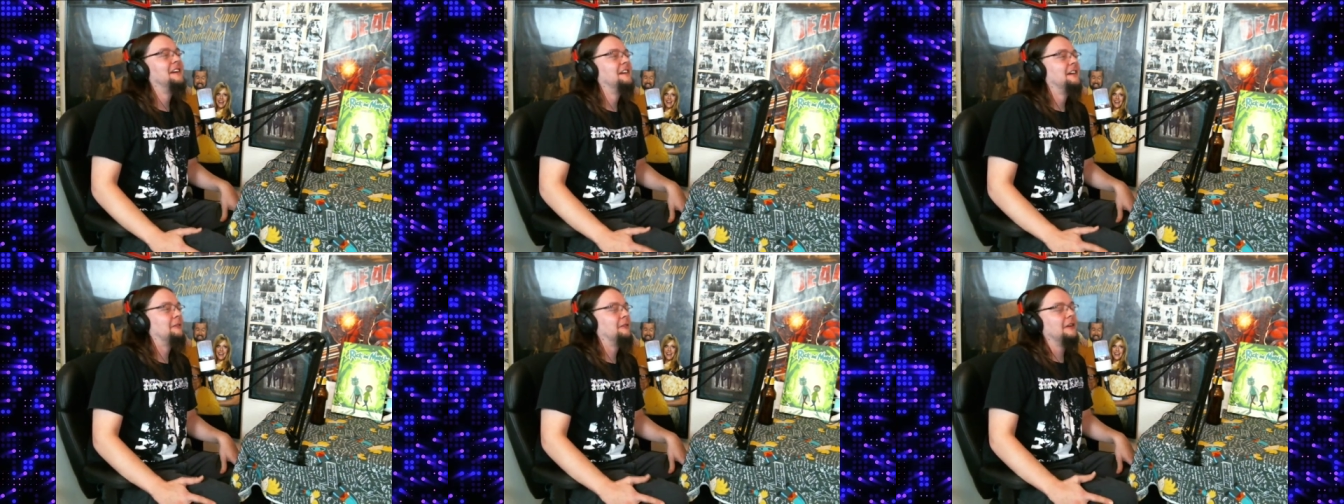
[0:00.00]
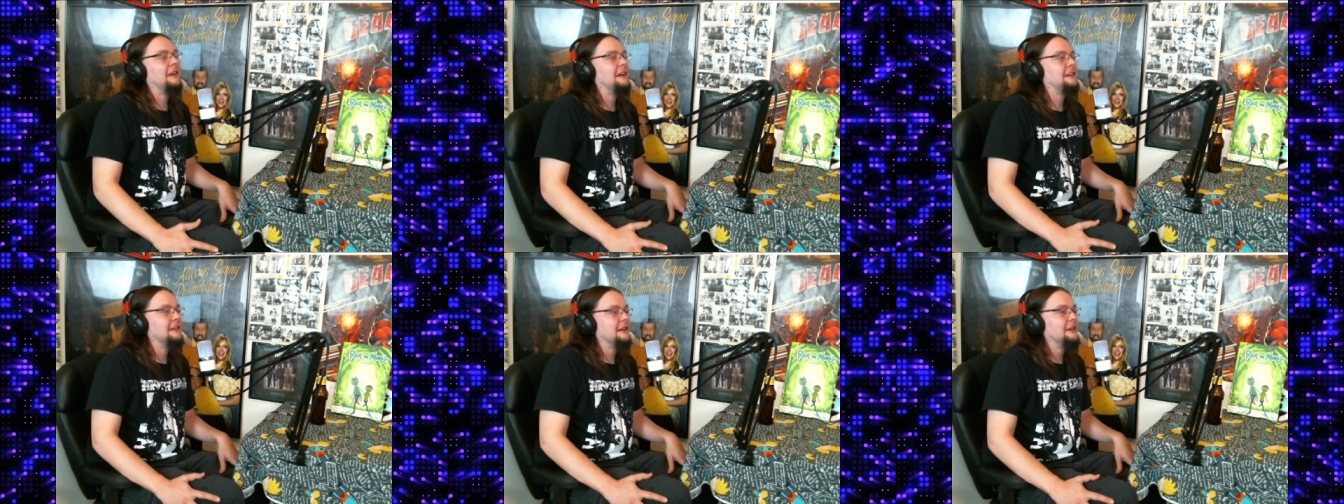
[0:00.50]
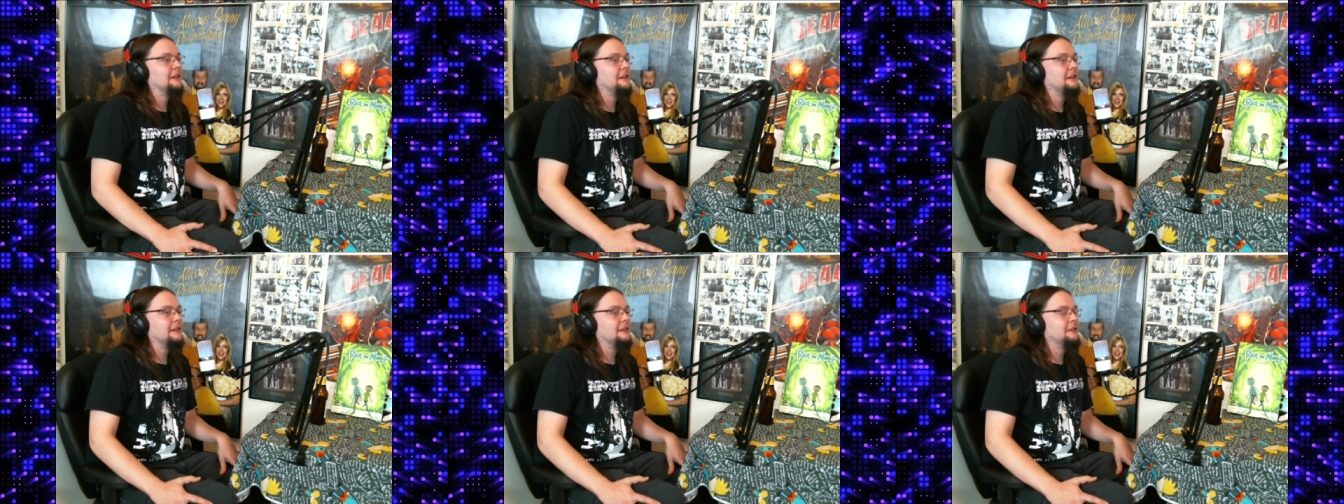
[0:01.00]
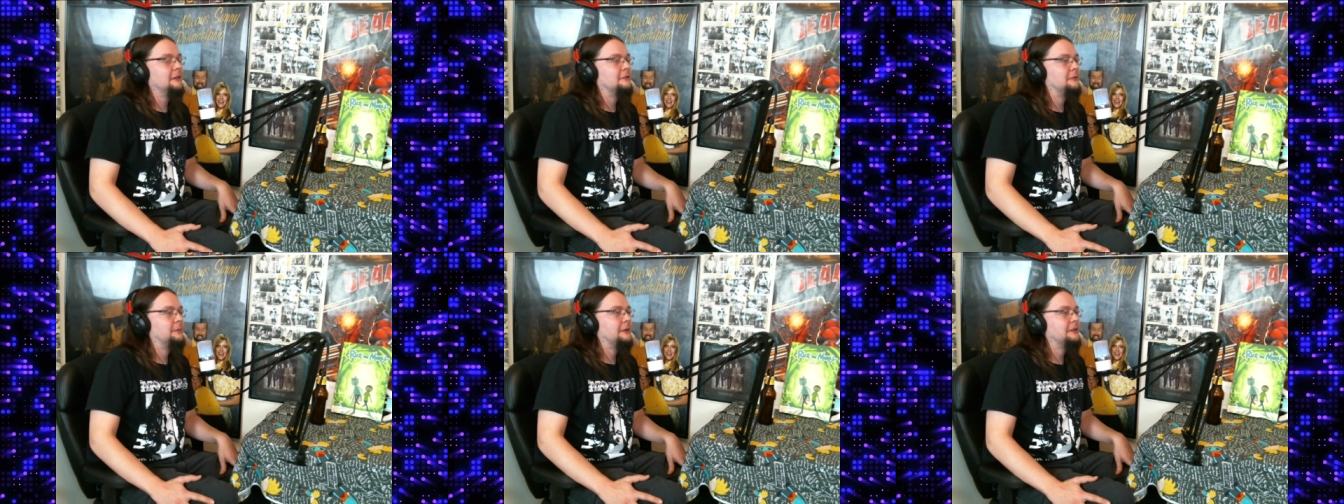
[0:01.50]
I really like the local
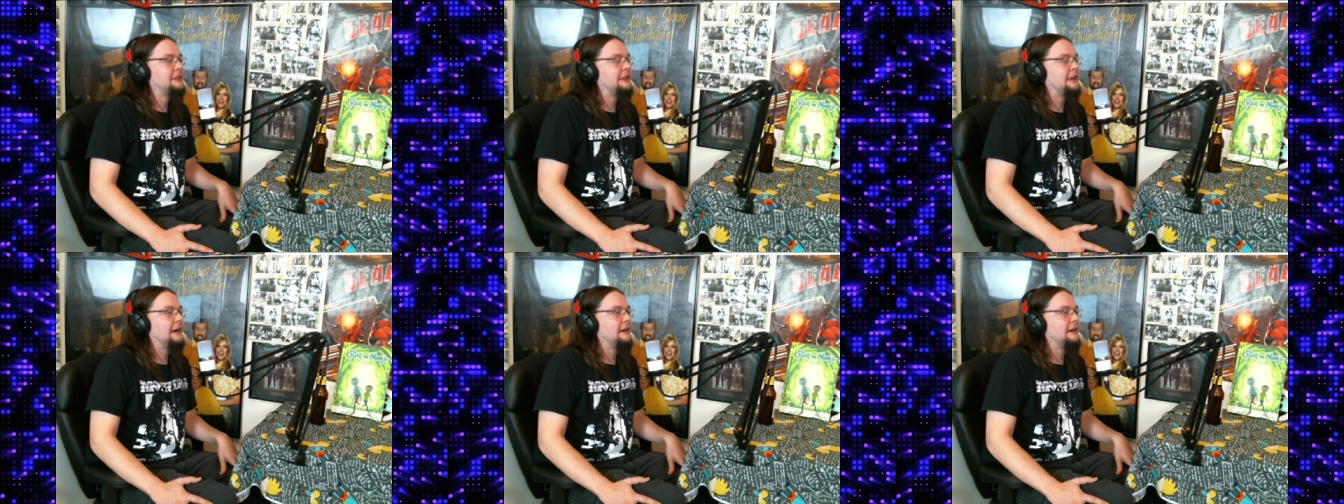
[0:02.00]
brews there.